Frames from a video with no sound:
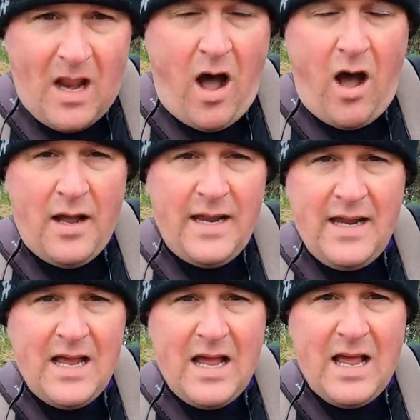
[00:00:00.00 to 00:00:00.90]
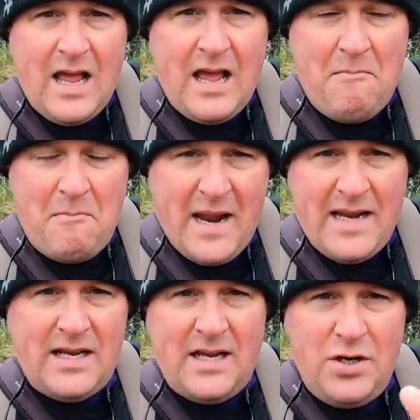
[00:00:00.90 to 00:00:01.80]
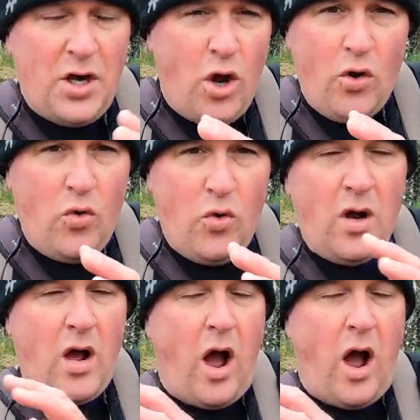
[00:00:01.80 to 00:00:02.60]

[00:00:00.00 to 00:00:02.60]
I make no